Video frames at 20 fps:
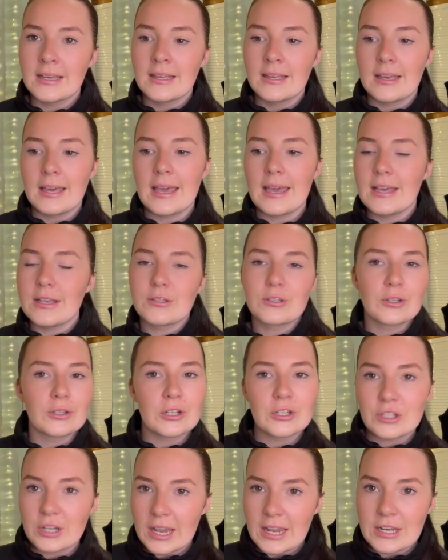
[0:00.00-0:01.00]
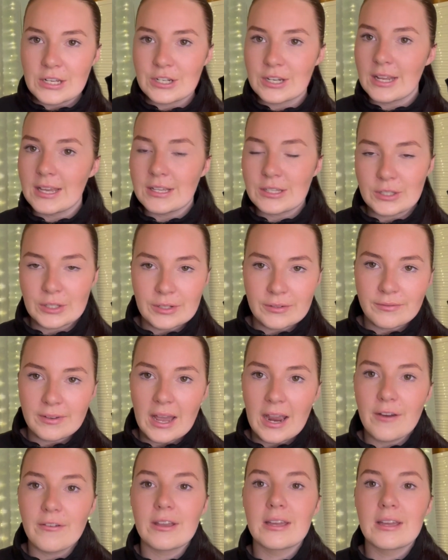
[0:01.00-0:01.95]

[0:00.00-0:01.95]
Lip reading: it is going to change and it is going to vary,